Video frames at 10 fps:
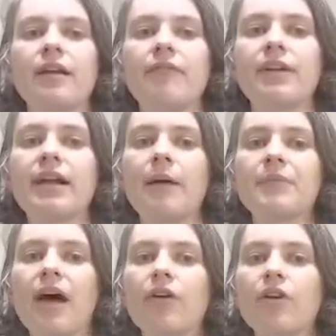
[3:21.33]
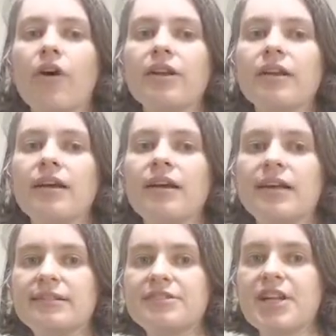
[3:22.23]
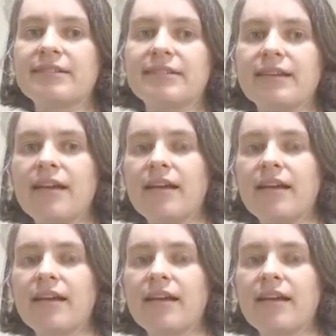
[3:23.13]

will come down on its chest.